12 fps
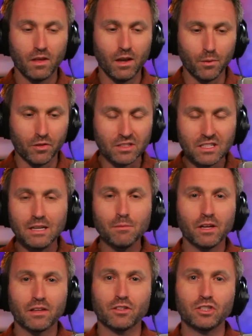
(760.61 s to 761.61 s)
and with a
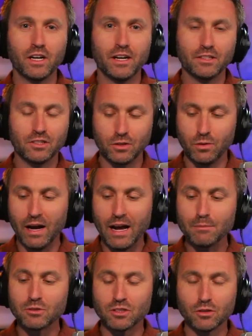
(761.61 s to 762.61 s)
team like the Giants who
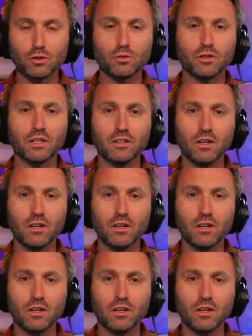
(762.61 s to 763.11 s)
absolutely